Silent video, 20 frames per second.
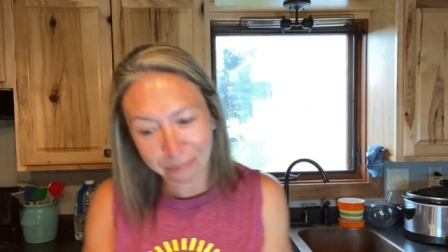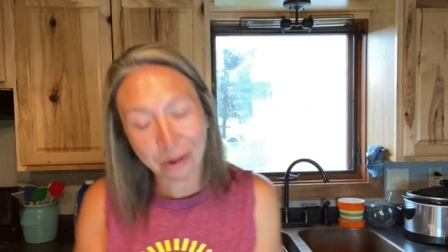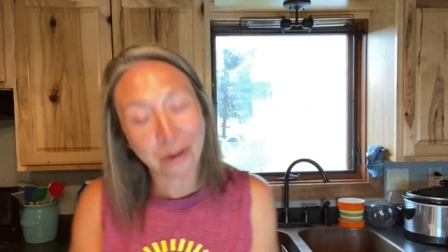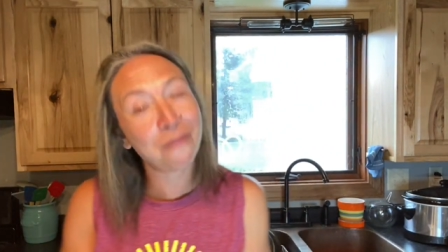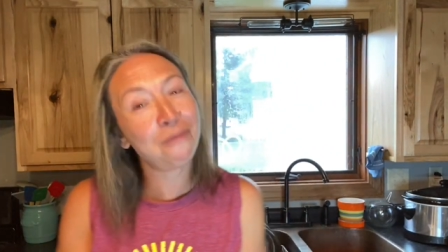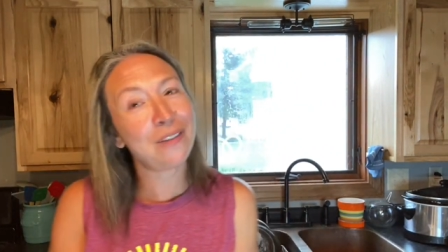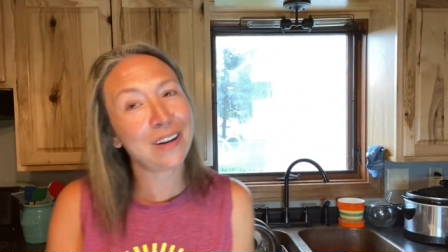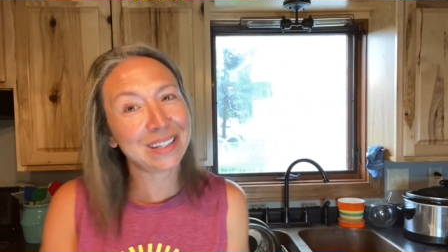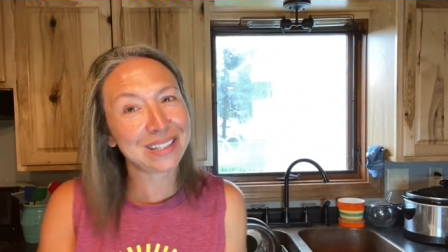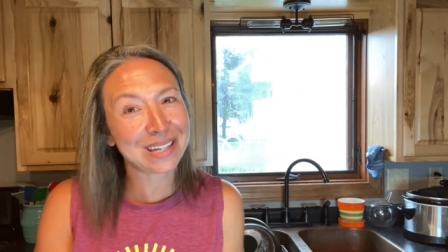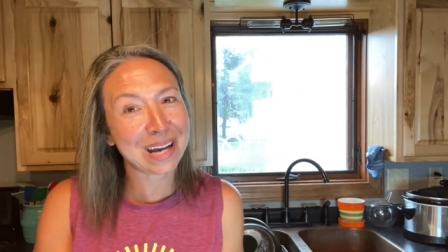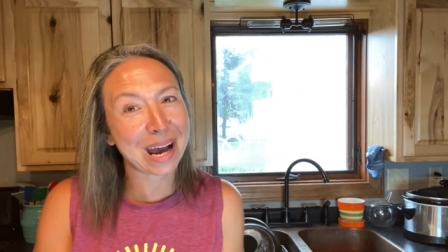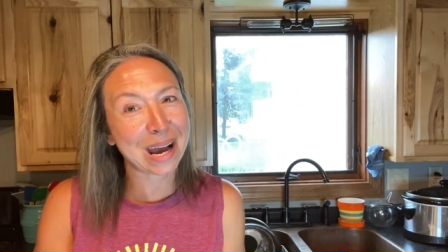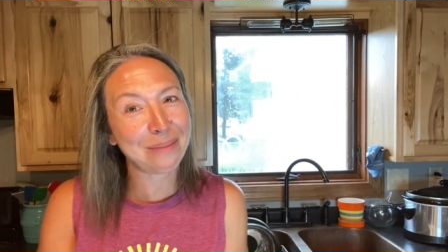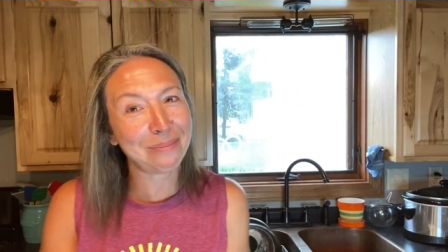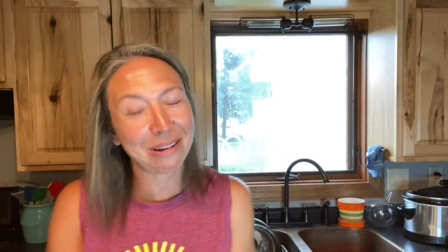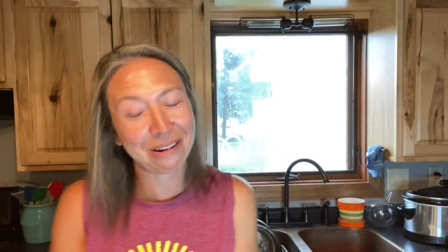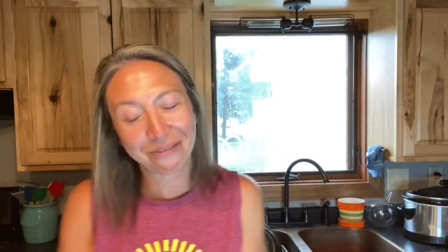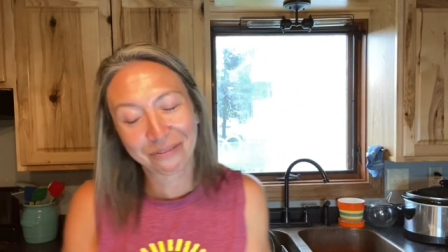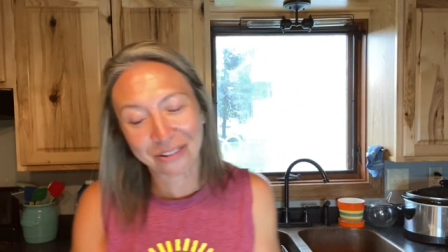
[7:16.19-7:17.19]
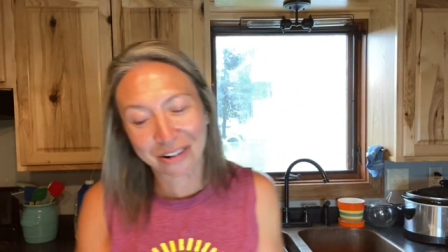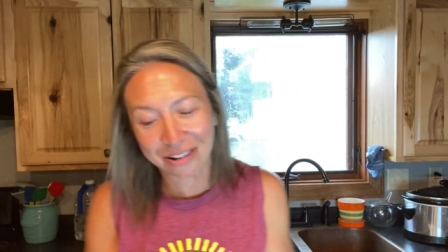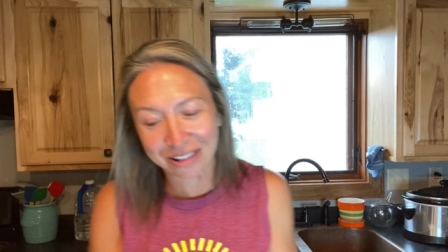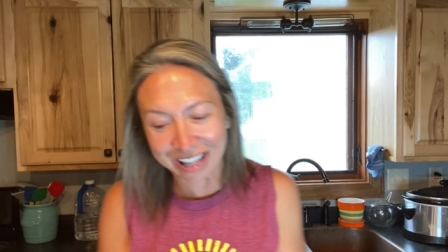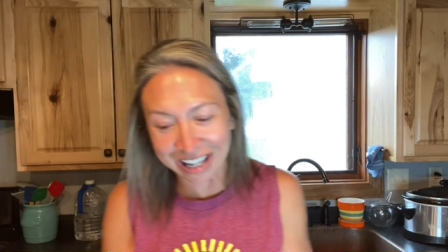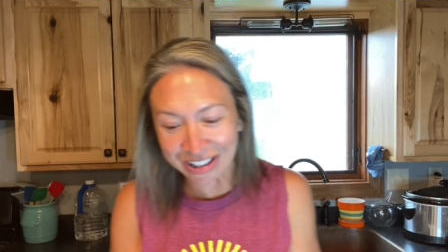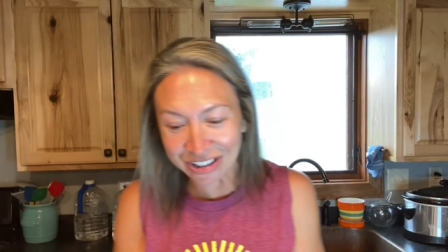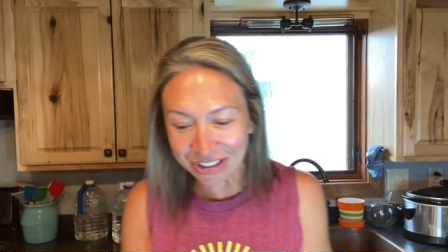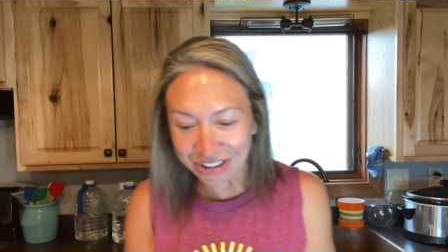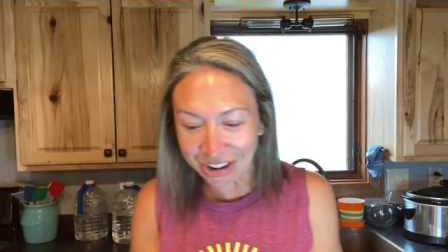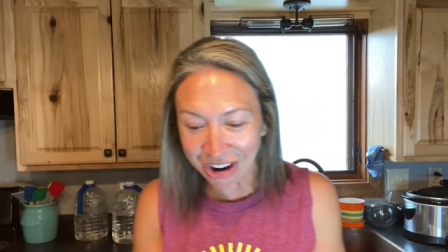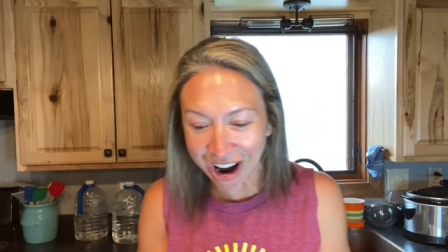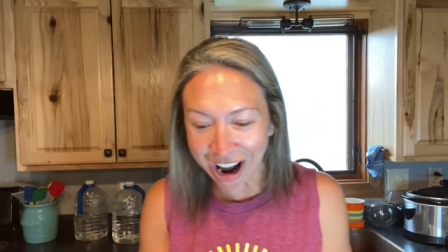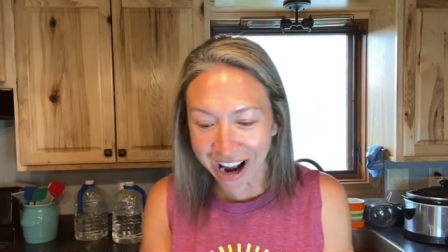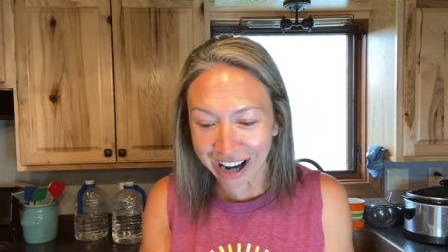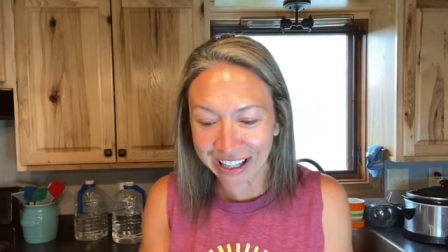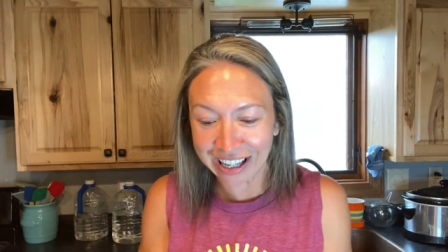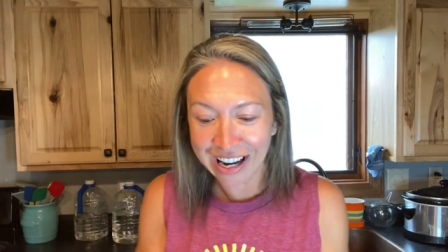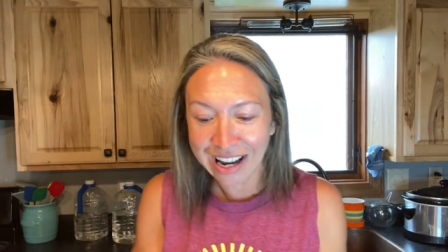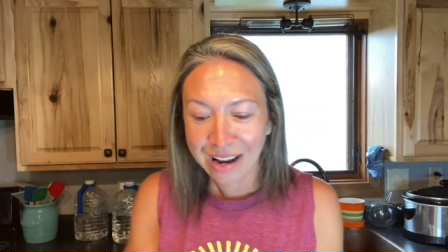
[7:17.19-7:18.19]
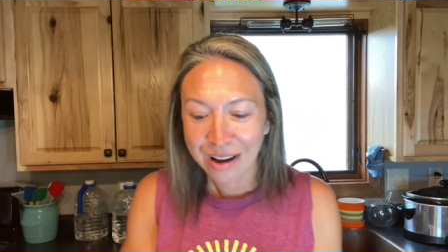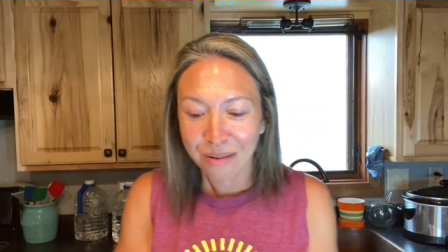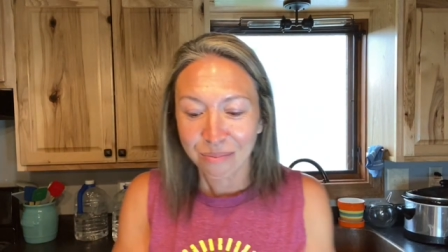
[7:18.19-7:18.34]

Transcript: Perfect timing for this talk.